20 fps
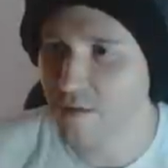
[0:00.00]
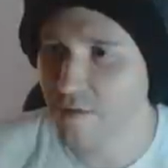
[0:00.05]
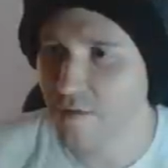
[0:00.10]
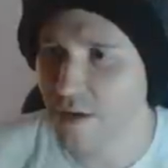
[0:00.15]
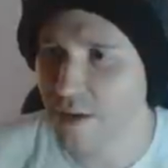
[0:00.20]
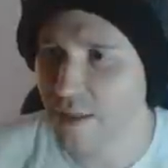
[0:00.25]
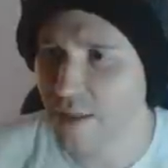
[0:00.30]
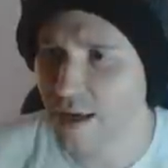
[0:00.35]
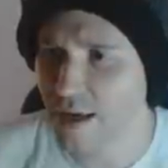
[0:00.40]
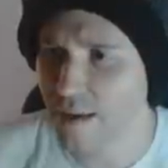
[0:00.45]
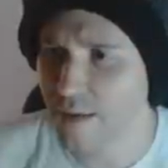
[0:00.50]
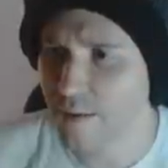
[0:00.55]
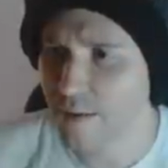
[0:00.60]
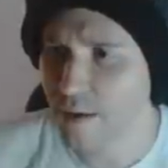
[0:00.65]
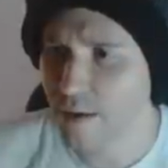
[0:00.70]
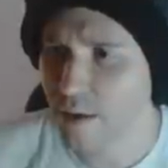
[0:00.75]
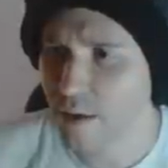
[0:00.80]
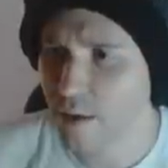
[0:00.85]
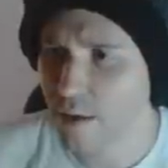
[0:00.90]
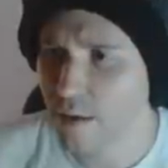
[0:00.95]
stuff like that.
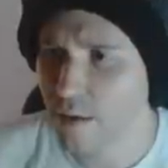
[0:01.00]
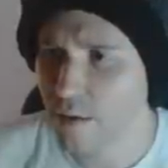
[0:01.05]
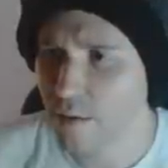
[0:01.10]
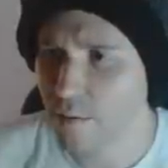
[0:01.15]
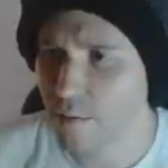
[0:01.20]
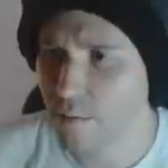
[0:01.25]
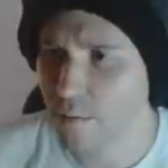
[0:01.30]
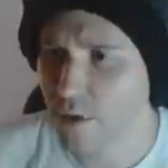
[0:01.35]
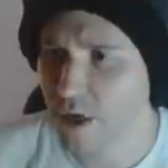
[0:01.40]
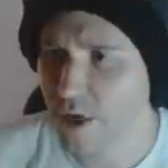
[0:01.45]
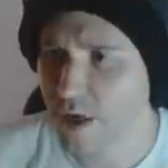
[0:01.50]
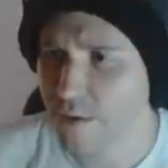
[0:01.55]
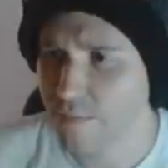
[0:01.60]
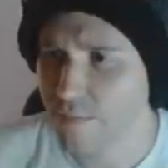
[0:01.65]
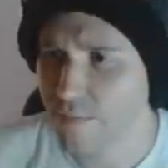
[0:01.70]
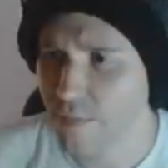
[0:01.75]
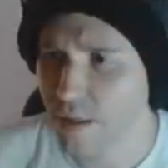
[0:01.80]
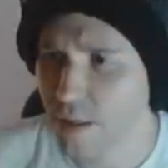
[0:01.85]
Okay.